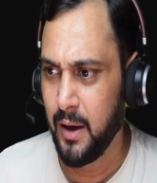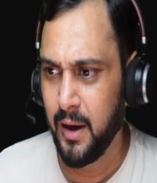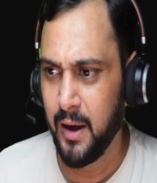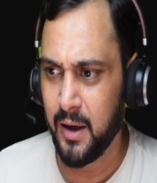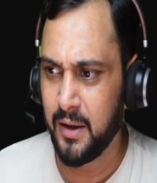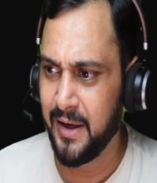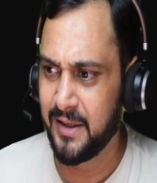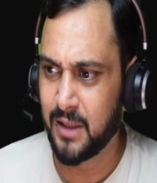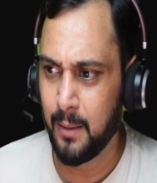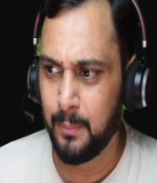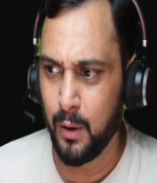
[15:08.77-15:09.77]
Here are the
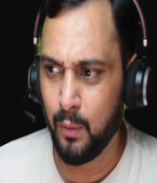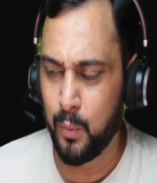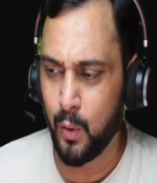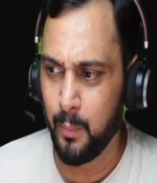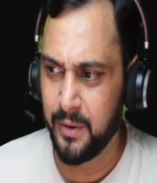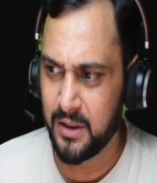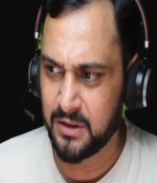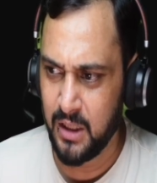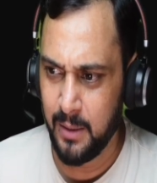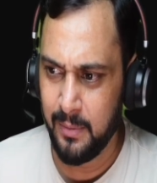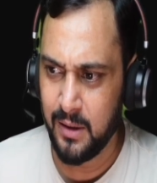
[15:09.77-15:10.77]
example of Prometheus
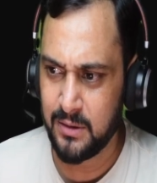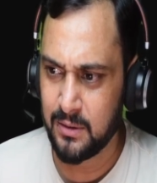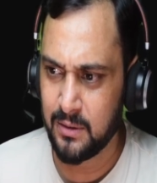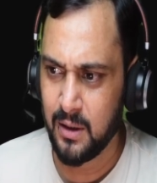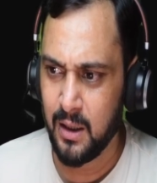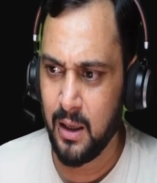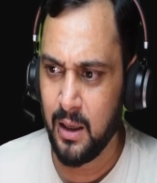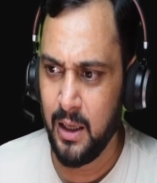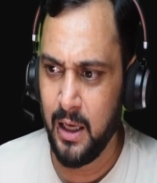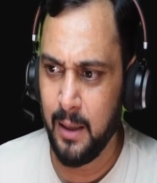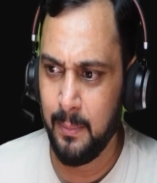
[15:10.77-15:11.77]
labels.
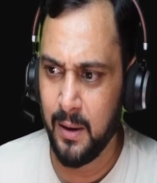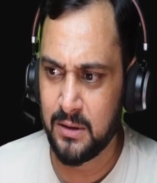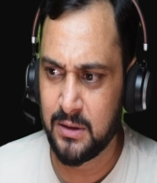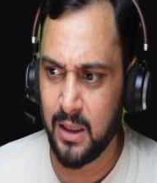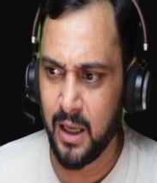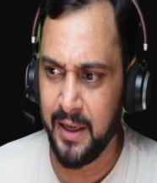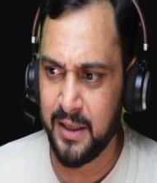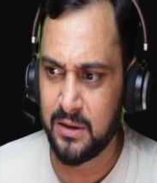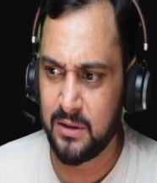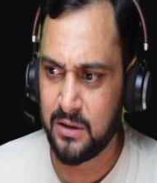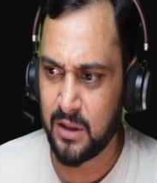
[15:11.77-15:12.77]
Labels like
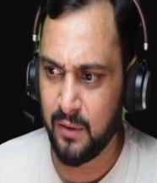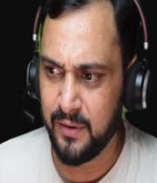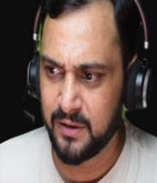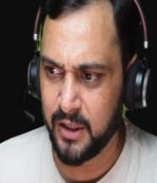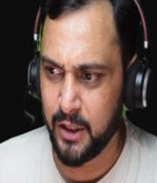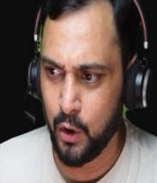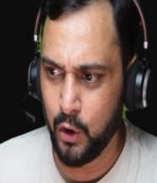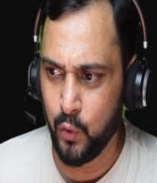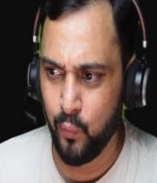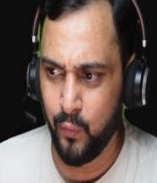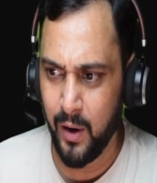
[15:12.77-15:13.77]
service equal
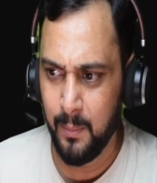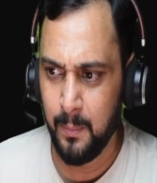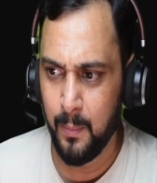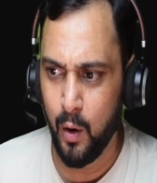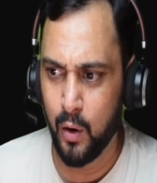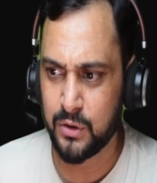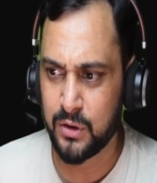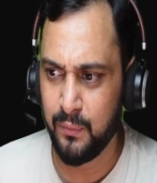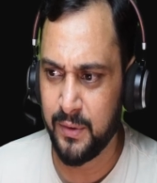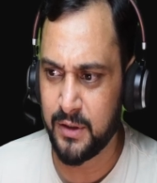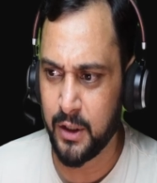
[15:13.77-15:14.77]
to web or
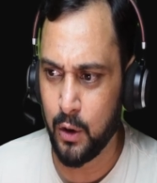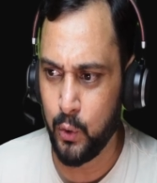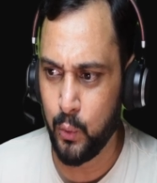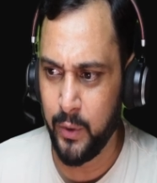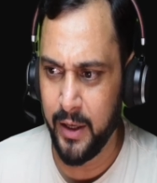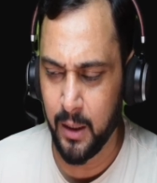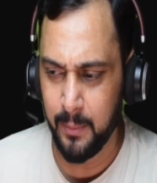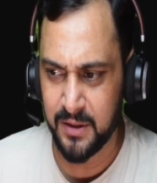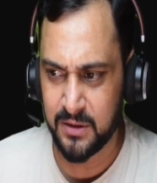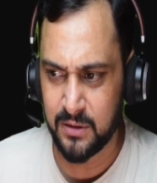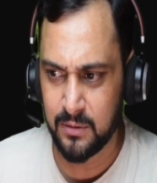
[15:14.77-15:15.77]
service equal to
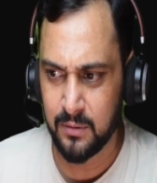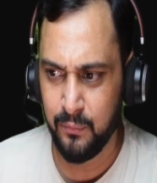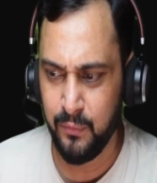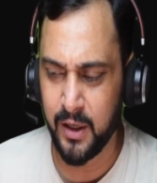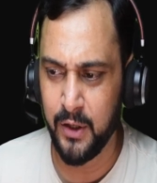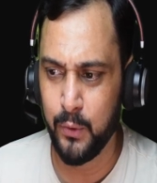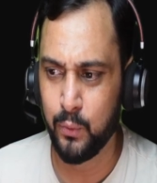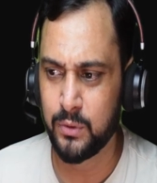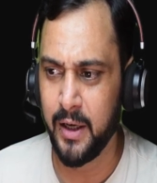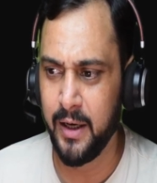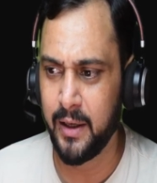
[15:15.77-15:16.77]
database we can
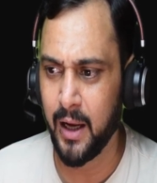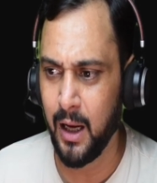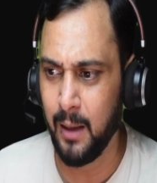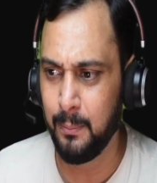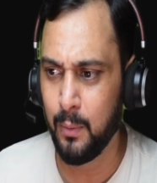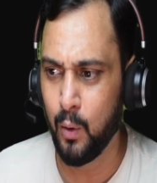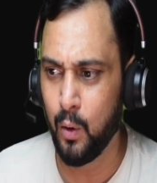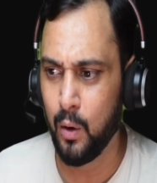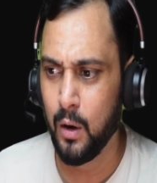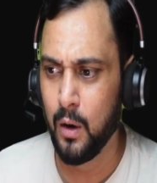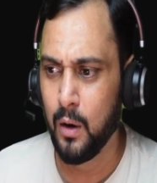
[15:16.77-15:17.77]
use. It help
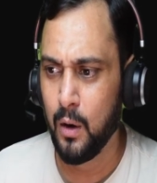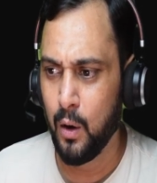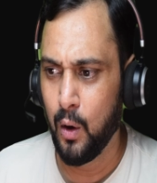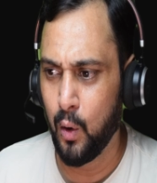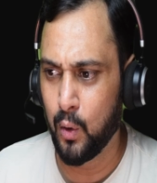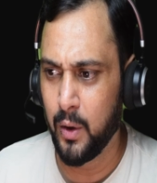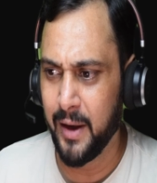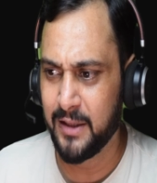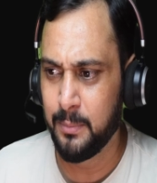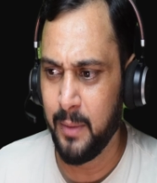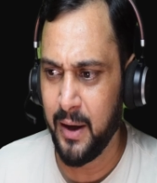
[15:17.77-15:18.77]

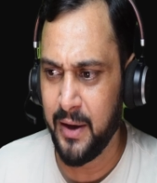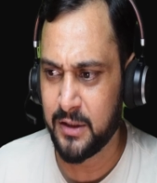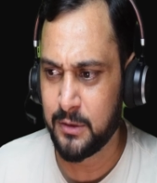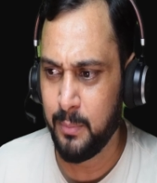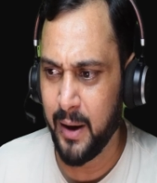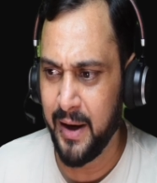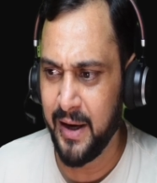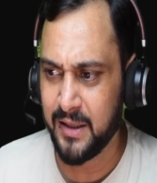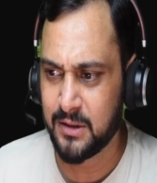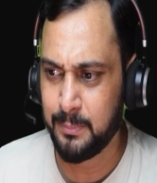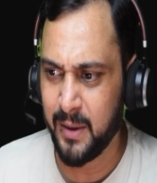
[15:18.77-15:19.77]
organize metrics by
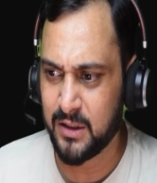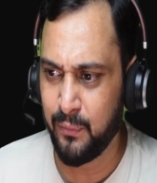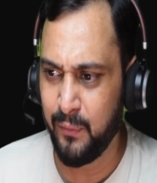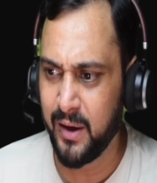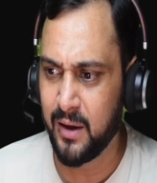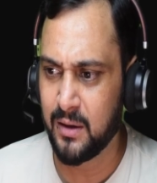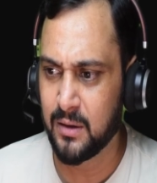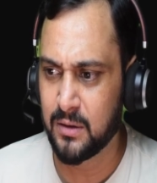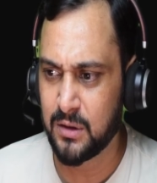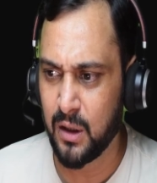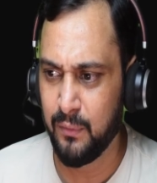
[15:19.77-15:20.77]
a specific
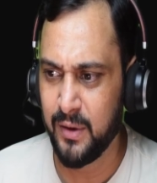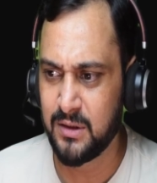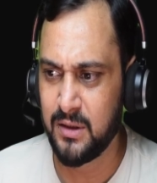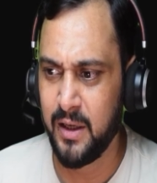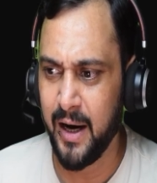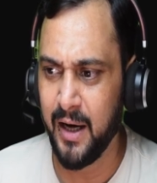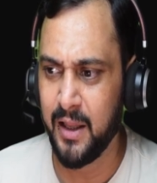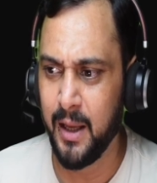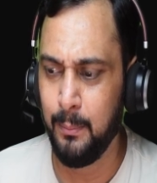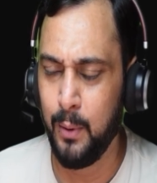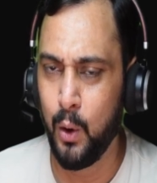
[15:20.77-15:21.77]
service that
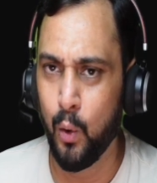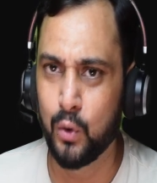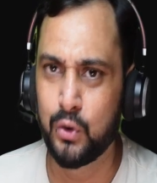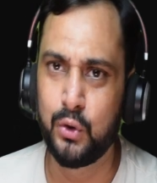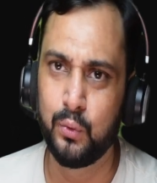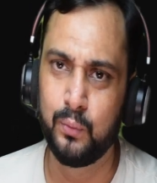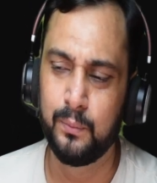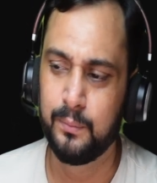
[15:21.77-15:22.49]
they belongs to.